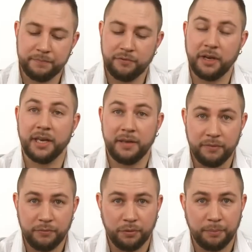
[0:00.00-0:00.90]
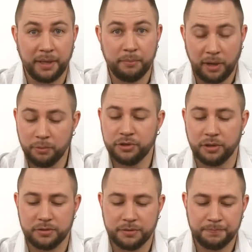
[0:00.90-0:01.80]
fly even for big brown
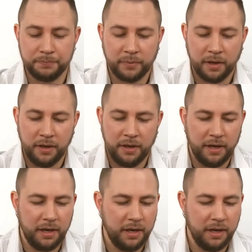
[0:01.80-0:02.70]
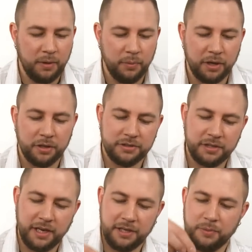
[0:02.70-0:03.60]
trouts. Uh, we're gonna
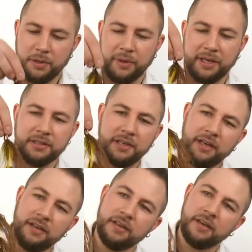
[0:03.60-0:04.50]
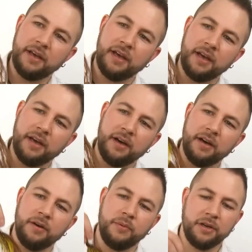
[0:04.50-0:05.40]
tie it with a wiggle tail,
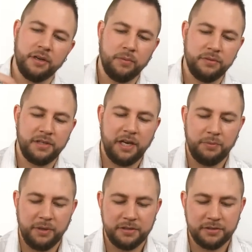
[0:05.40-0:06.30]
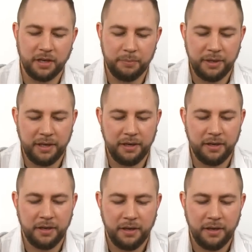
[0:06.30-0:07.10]
uh, we're gonna tie it with a sculpin head